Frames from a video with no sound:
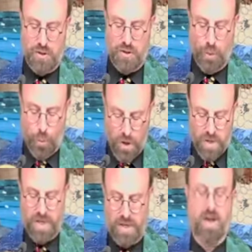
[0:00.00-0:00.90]
that
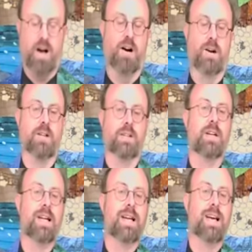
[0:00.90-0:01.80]
working hard
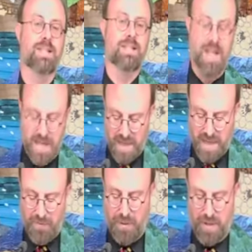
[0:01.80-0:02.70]
and taking
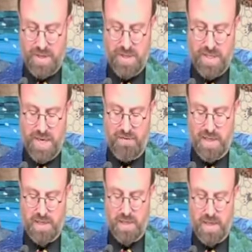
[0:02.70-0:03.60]
everything
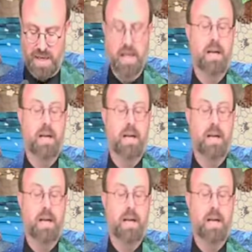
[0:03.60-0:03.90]
seriously